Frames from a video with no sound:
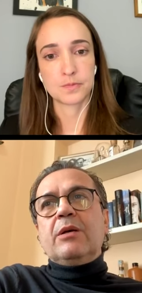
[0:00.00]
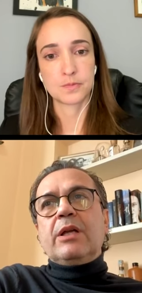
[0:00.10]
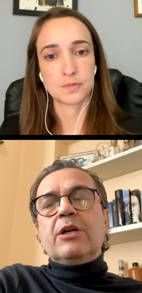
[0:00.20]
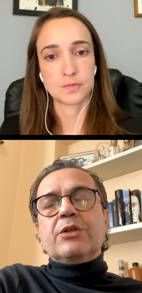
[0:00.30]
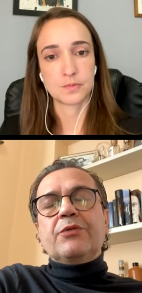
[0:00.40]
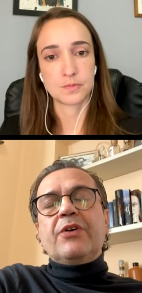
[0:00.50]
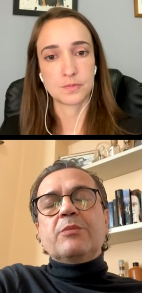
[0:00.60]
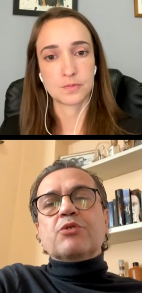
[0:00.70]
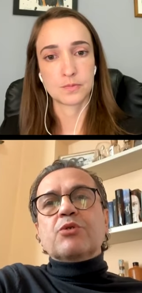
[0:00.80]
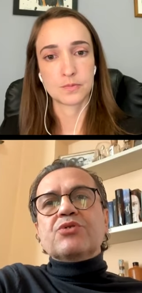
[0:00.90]
Speaker 1: a lot of
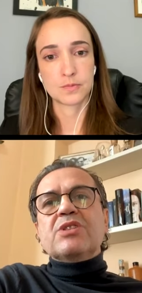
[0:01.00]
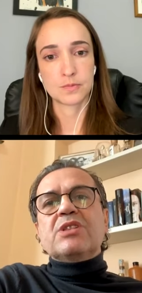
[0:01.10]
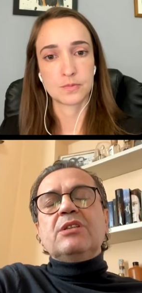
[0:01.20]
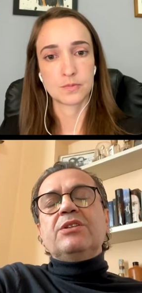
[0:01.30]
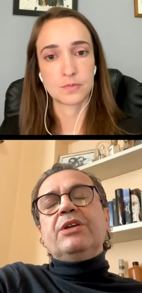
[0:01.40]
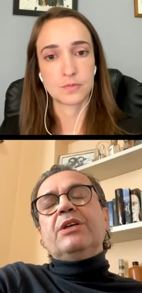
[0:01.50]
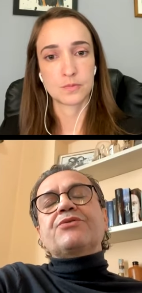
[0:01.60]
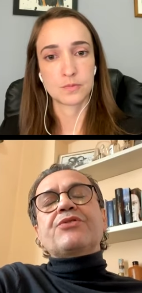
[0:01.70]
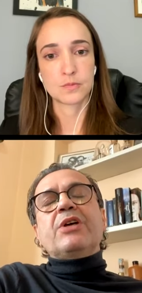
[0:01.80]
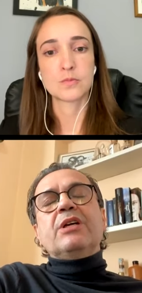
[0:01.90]
fibrosis in the
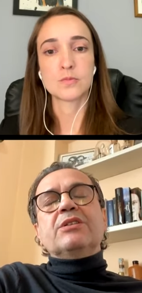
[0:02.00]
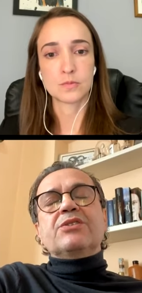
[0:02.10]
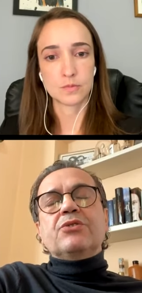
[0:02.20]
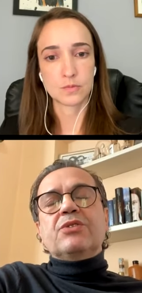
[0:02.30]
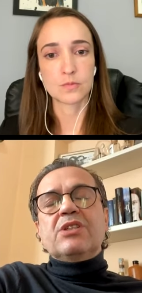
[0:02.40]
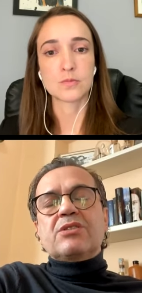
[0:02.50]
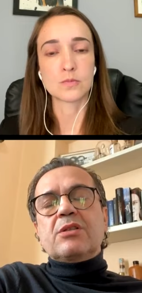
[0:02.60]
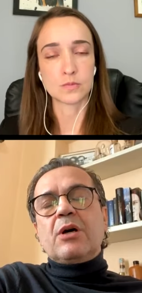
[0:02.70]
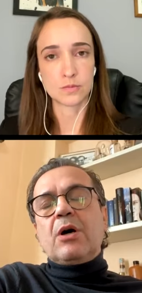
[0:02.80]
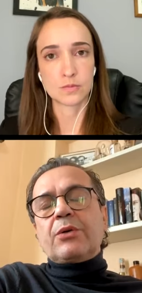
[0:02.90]
atria, and so this
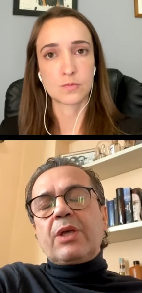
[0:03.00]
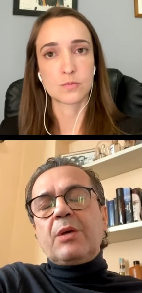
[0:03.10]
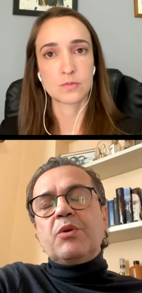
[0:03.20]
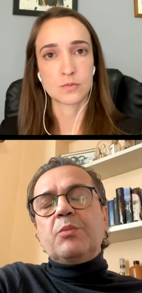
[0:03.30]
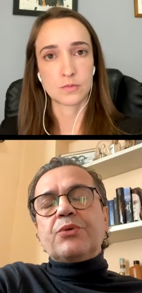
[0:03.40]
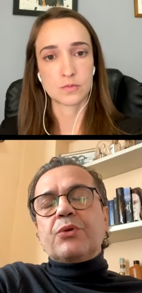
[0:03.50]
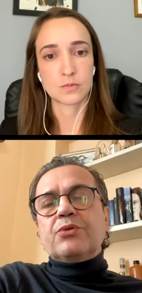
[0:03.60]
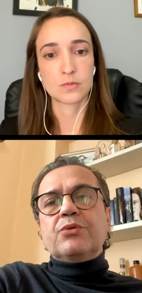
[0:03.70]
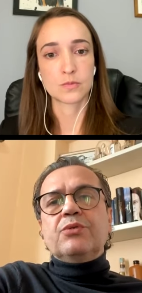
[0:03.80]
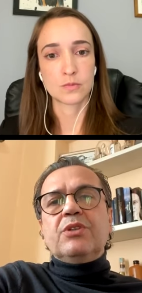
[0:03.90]
dot can be prone
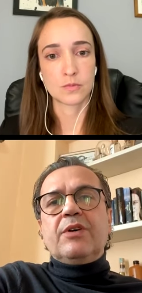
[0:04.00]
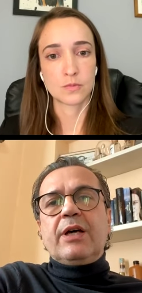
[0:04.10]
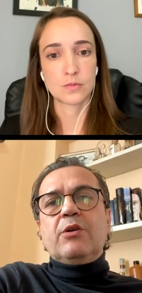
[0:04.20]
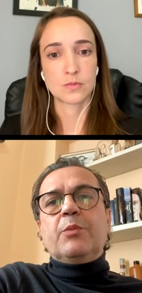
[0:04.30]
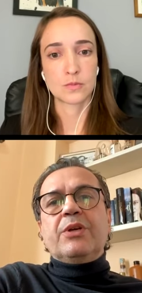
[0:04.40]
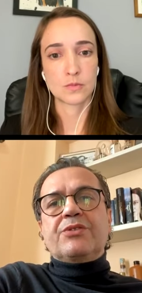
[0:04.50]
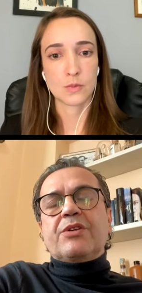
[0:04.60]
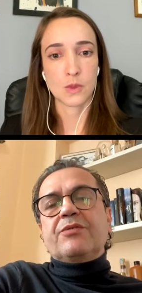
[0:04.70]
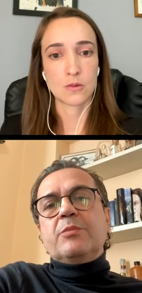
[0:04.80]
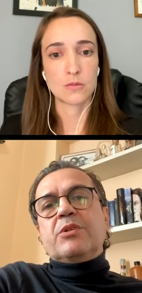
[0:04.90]
to develop atrial
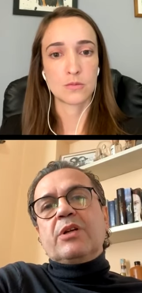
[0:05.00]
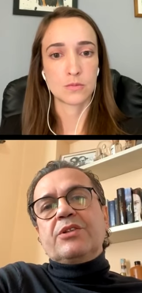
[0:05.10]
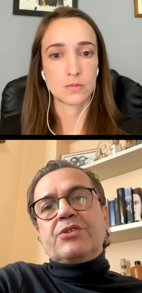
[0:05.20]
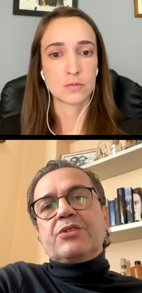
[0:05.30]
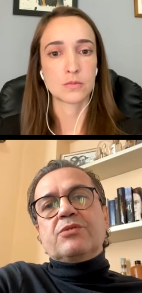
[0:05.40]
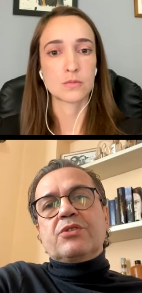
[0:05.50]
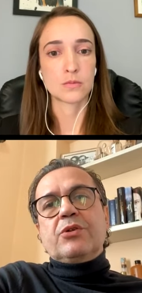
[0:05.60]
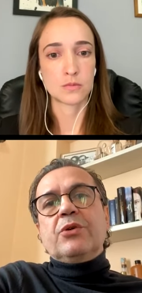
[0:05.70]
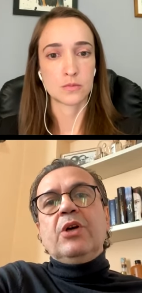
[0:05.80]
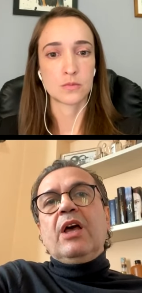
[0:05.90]
fibrillation.
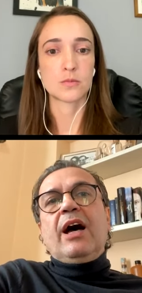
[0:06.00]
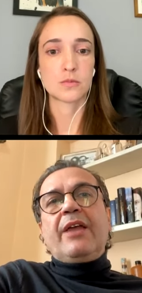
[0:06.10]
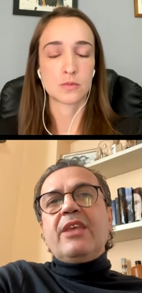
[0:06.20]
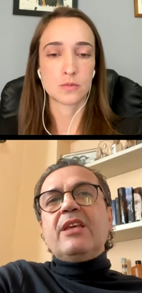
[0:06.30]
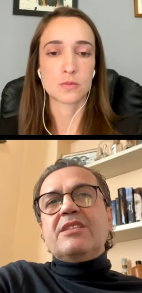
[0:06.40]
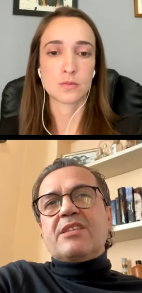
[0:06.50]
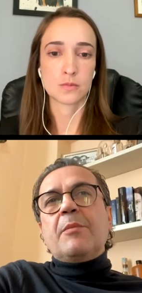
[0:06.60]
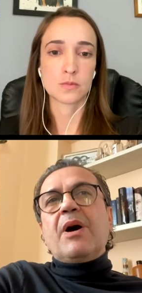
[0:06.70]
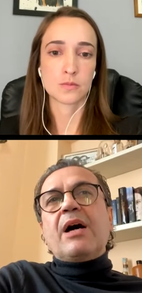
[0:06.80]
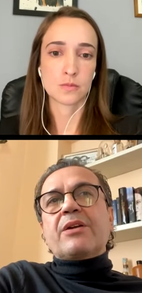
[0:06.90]
So I think it's a
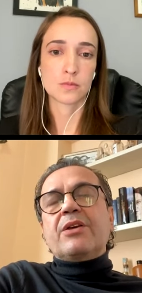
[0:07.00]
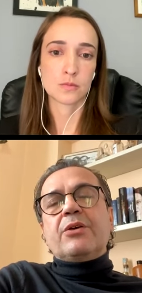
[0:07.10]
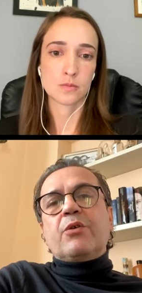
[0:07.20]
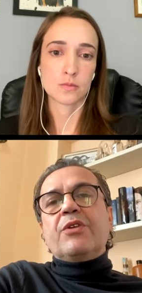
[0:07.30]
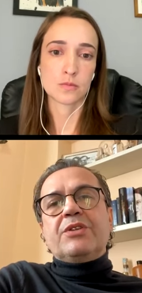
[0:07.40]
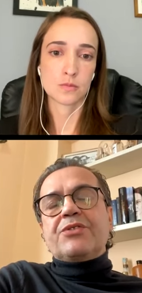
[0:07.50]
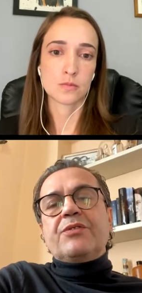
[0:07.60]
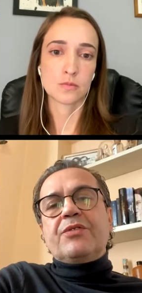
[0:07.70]
marker of atrial